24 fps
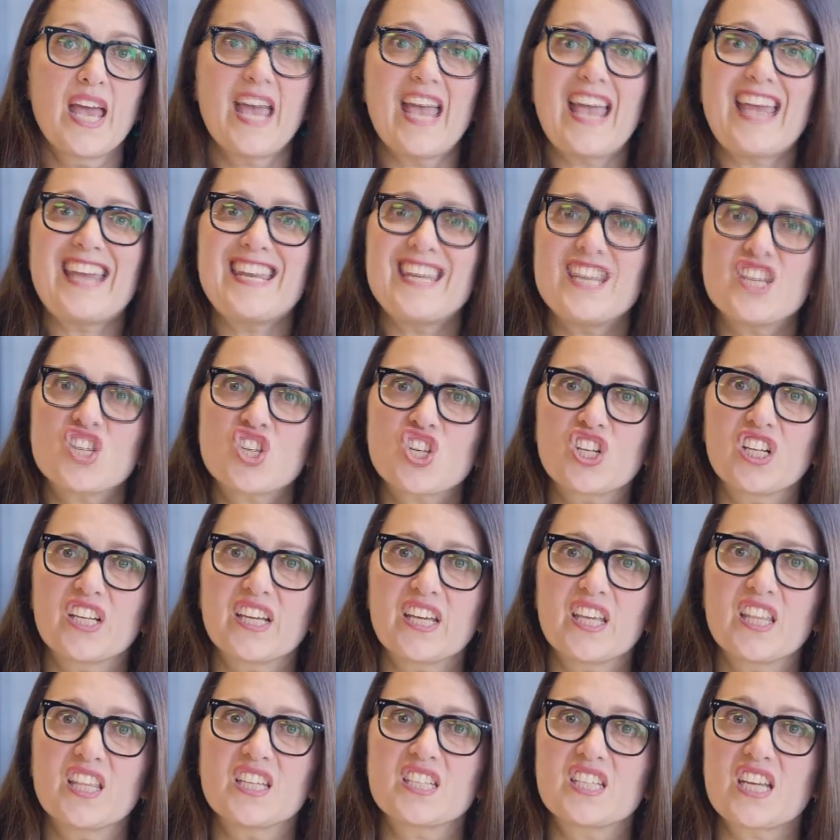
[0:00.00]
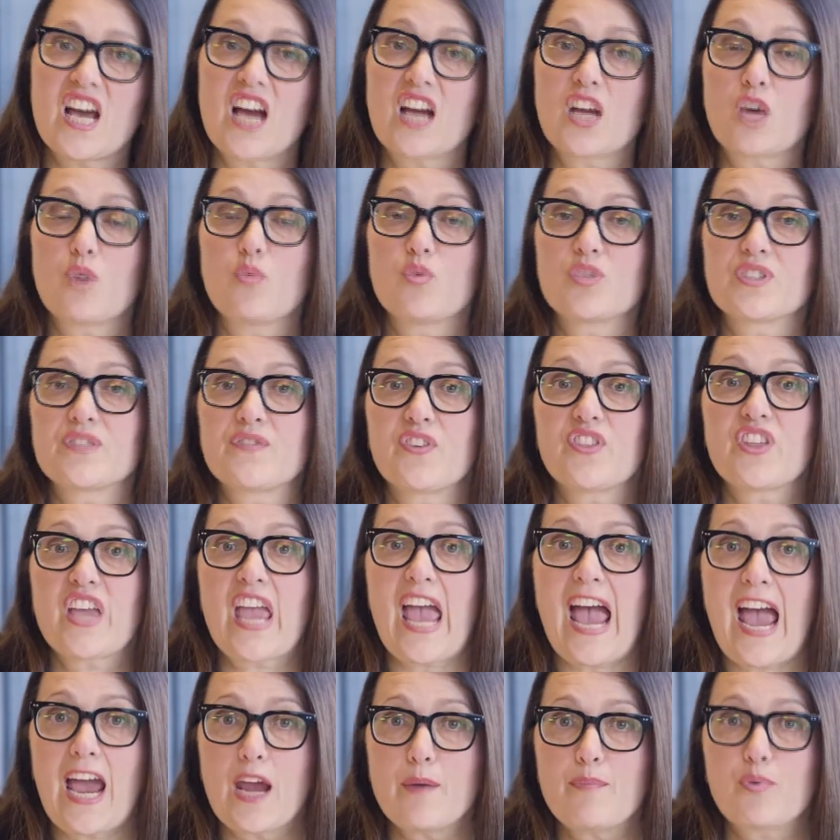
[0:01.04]
Initially, the target was for the
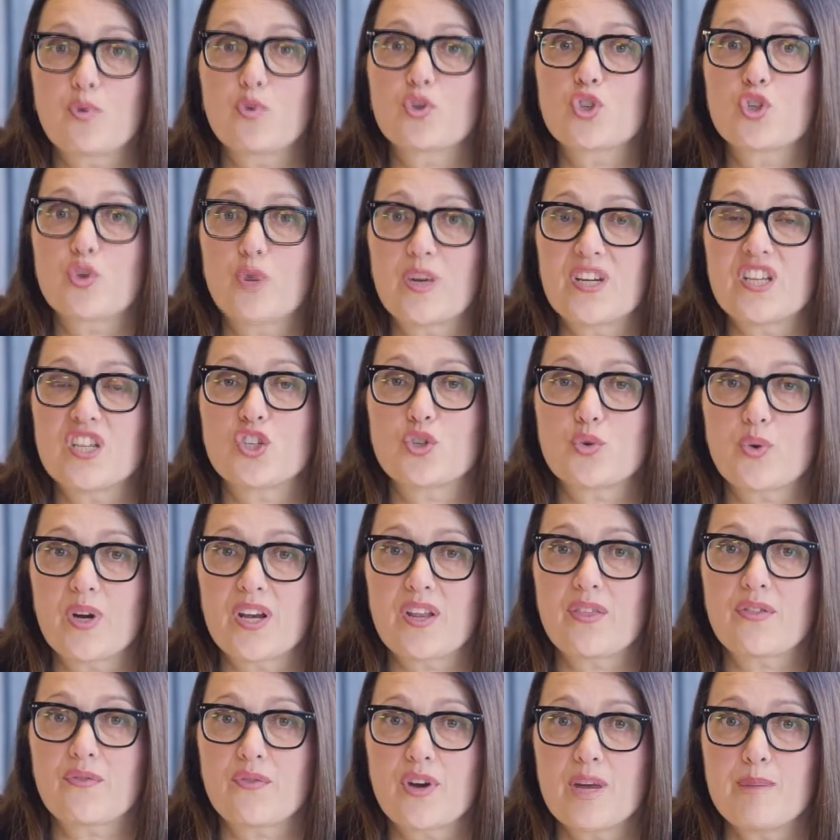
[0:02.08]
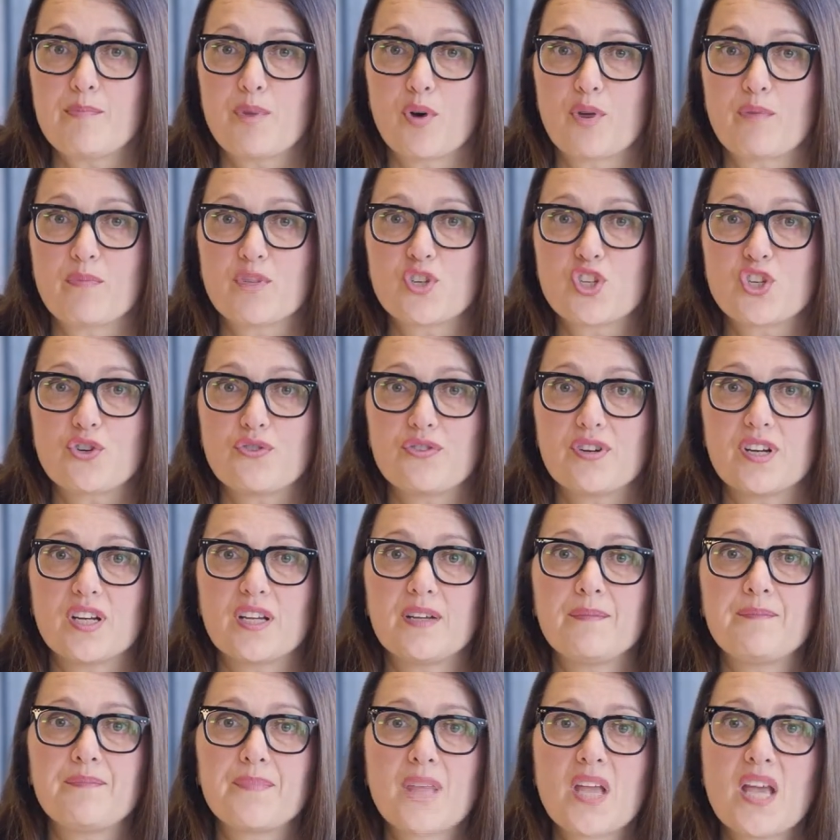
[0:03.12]
April 2023 bond
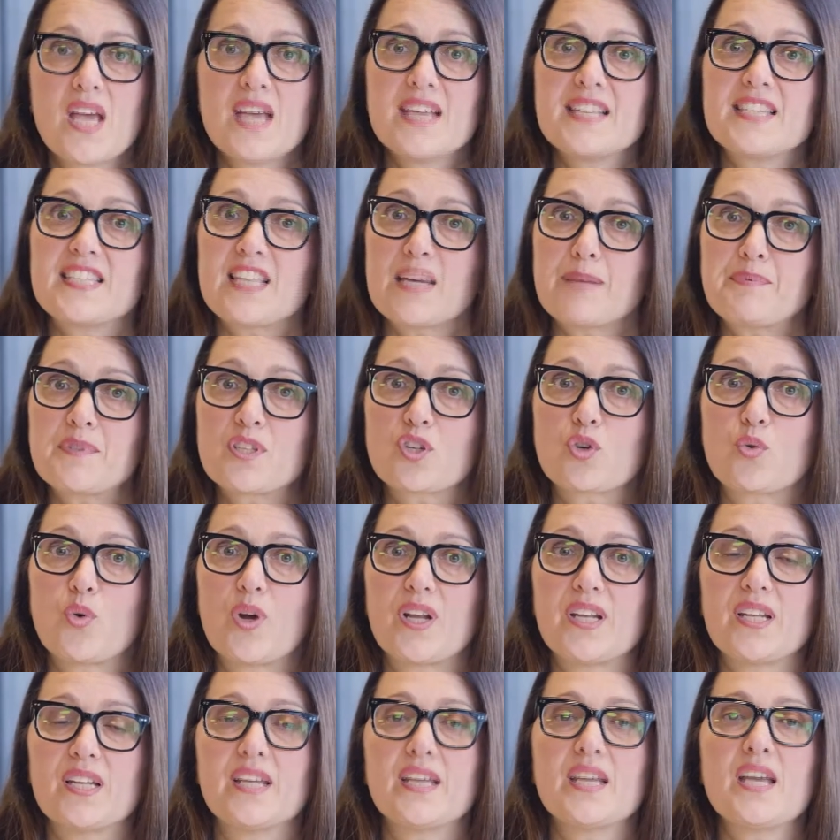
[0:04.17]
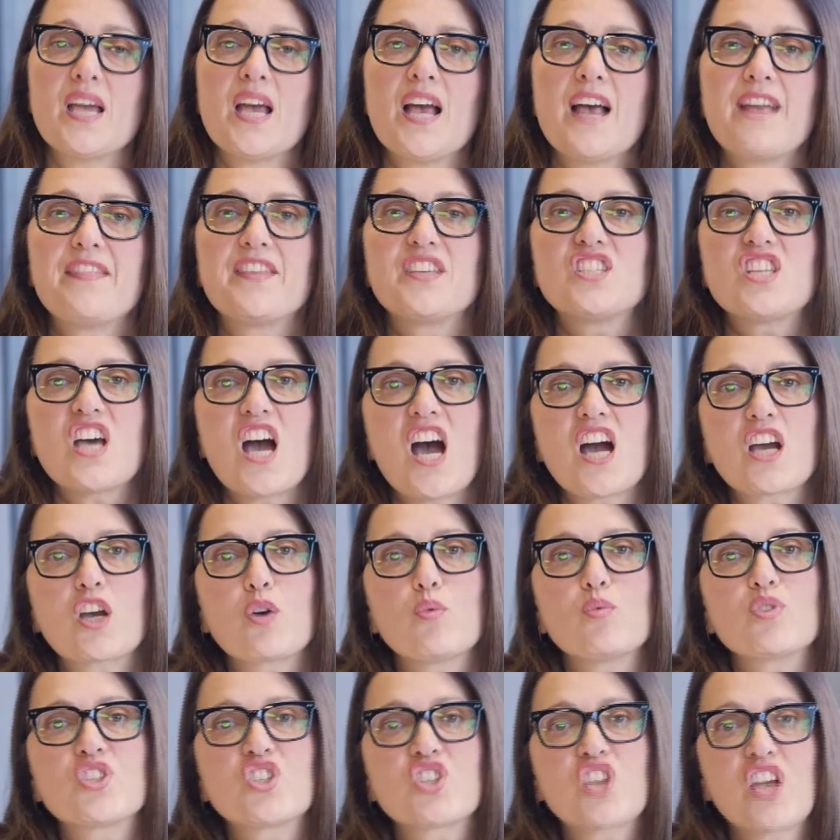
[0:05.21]
maturity. Subsequently, the target
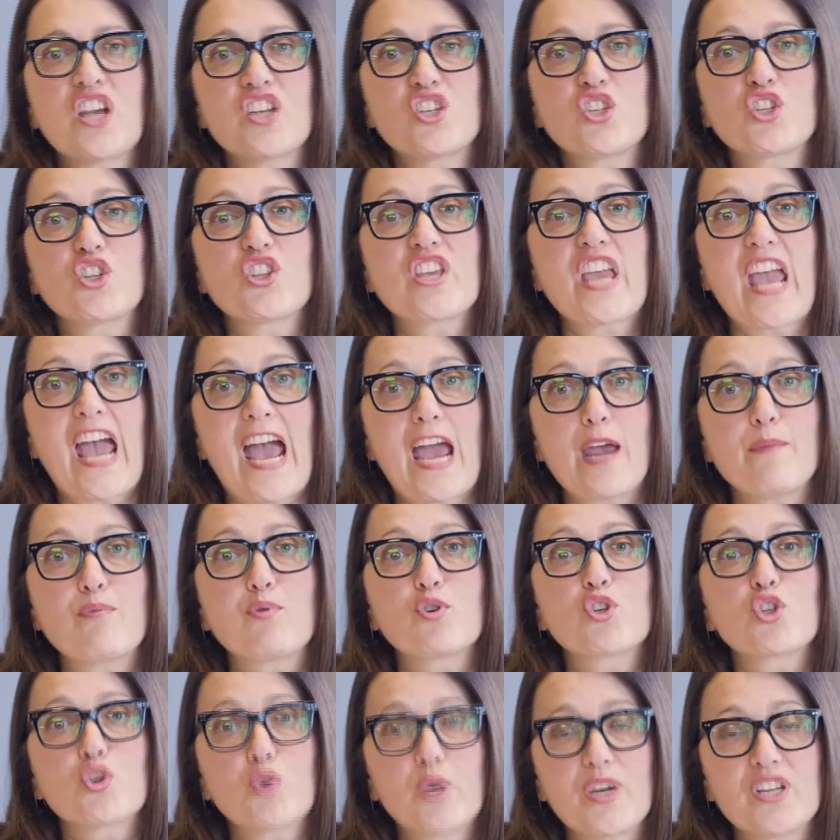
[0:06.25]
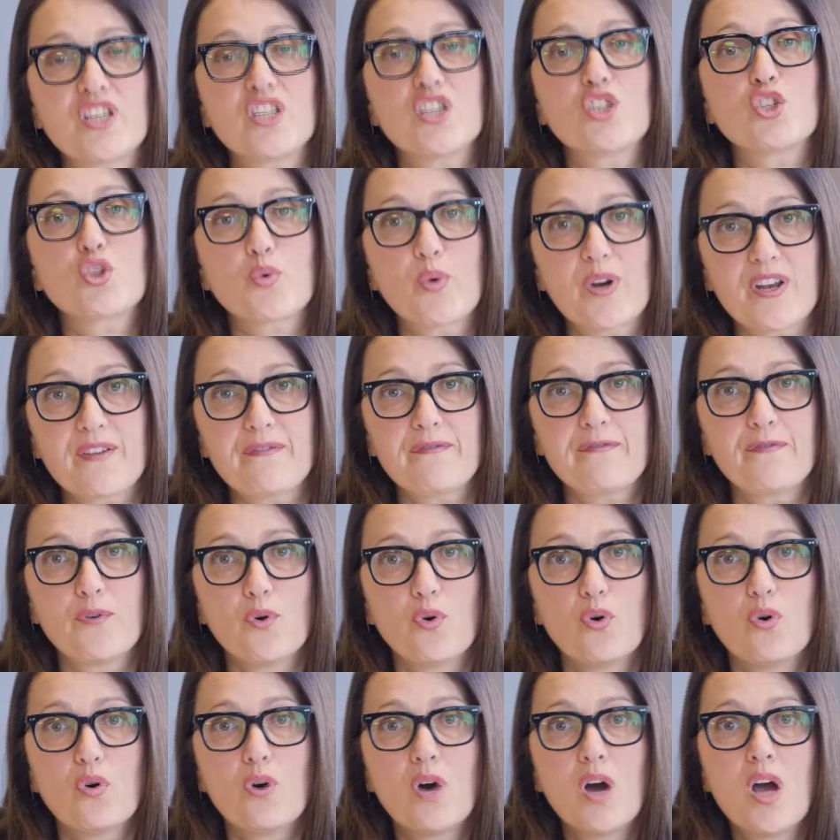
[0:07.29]
was changed to the April
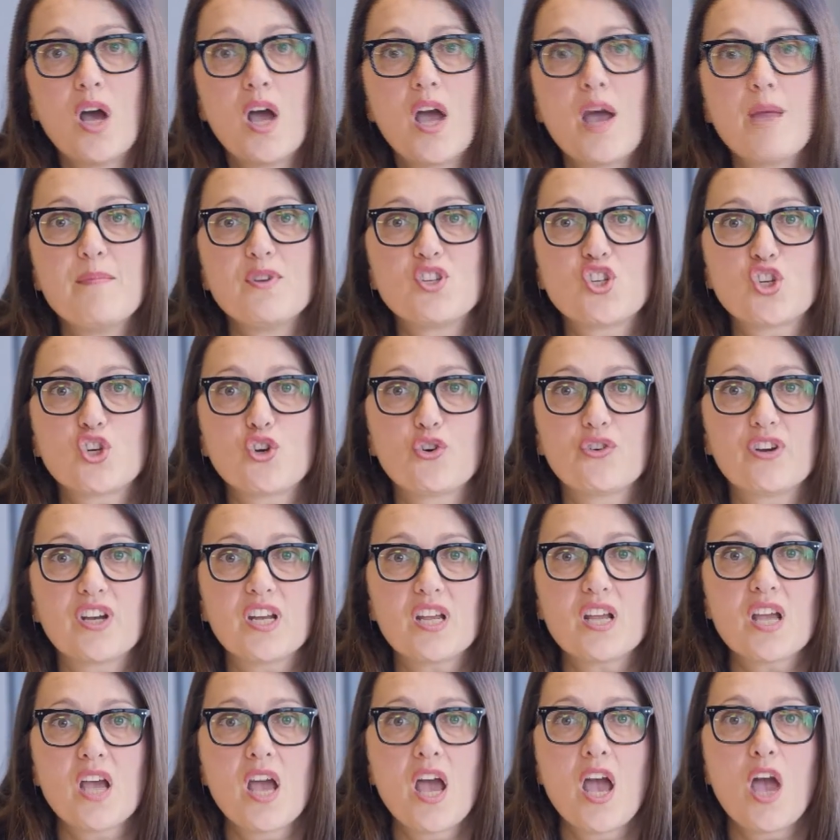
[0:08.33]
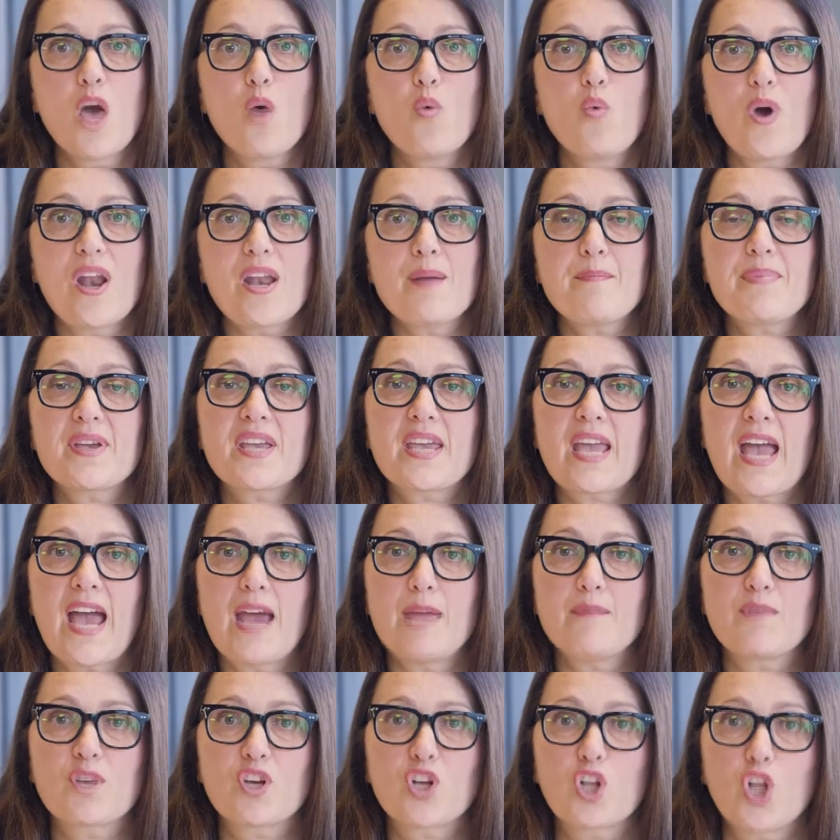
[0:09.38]
2024 maturity when it
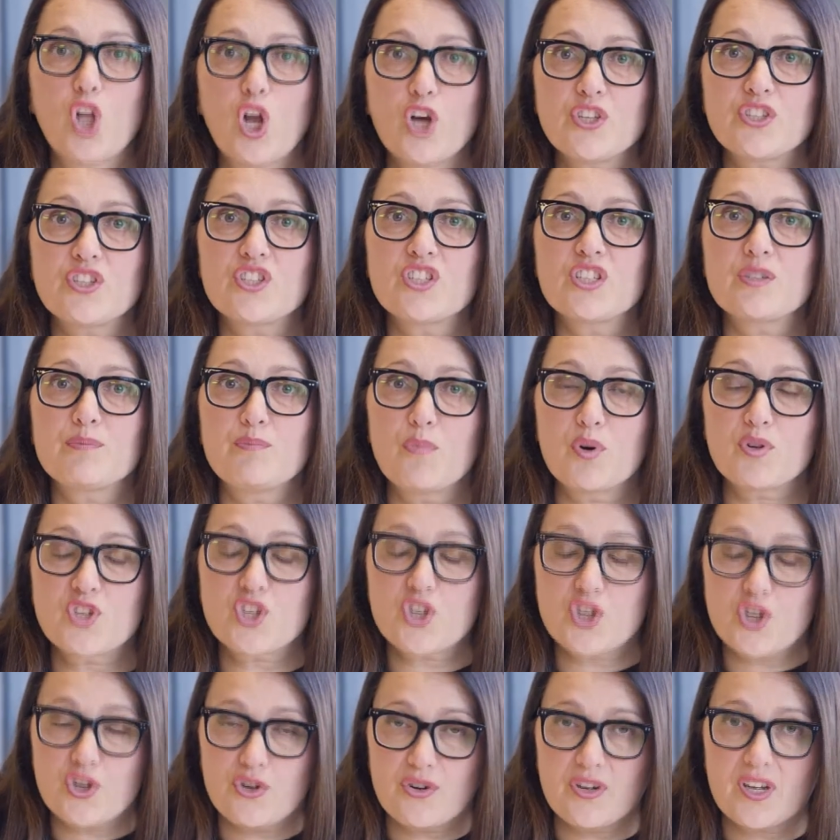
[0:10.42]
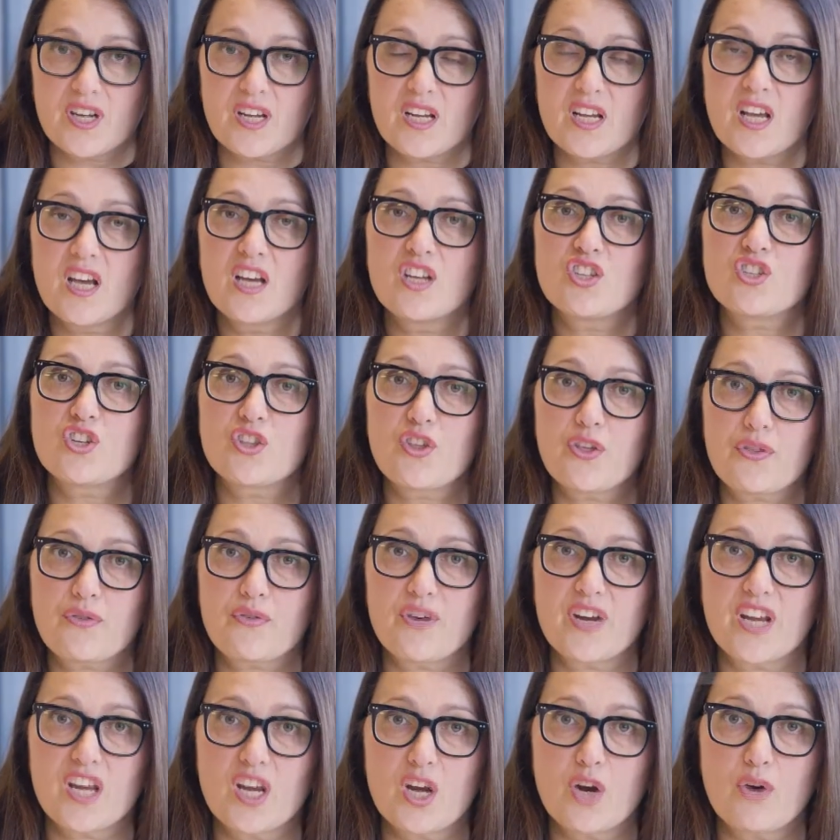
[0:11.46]
became the closest maturity to the
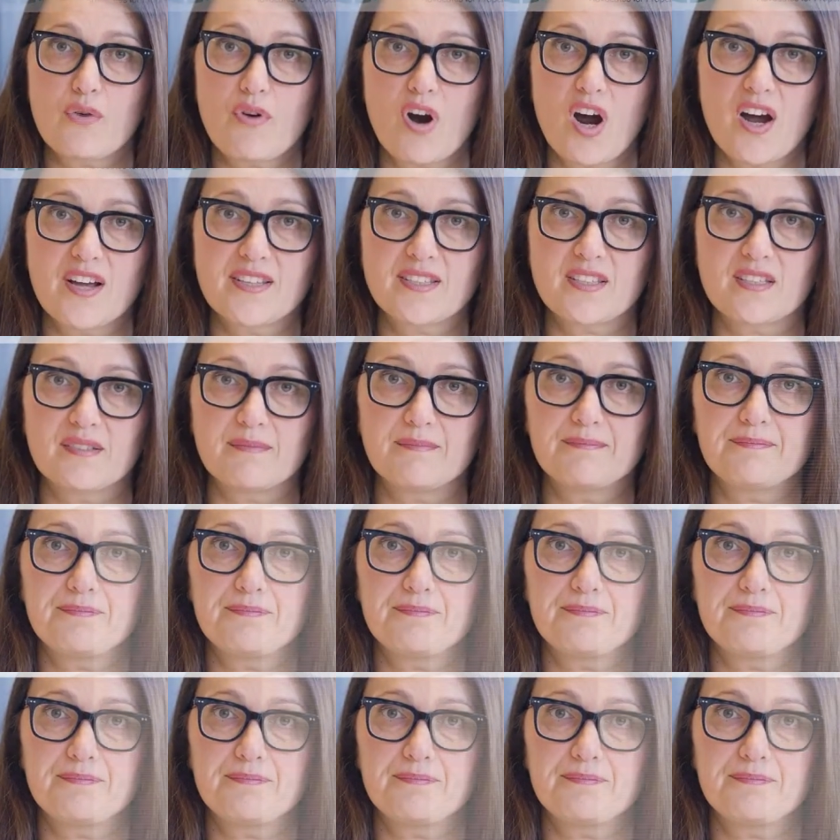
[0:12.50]
3-year horizon.